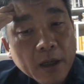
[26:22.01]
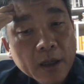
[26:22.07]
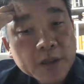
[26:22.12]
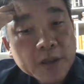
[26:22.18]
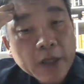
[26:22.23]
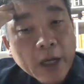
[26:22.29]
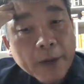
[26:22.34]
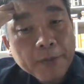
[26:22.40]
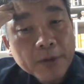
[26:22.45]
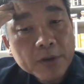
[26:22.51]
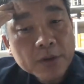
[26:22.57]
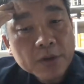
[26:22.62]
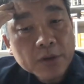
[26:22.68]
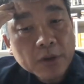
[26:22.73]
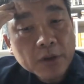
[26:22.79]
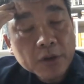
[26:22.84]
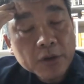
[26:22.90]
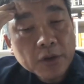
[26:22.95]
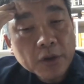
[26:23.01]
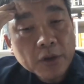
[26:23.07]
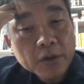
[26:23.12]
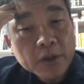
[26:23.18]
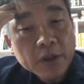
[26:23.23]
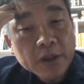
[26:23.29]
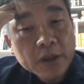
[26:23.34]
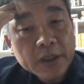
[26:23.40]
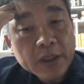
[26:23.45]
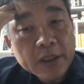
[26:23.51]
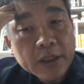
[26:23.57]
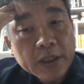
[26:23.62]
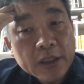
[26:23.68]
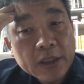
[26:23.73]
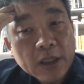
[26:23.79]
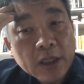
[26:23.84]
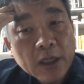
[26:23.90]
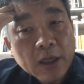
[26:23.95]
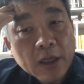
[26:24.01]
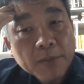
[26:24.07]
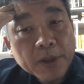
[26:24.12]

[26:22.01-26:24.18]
its efforts to control the disease.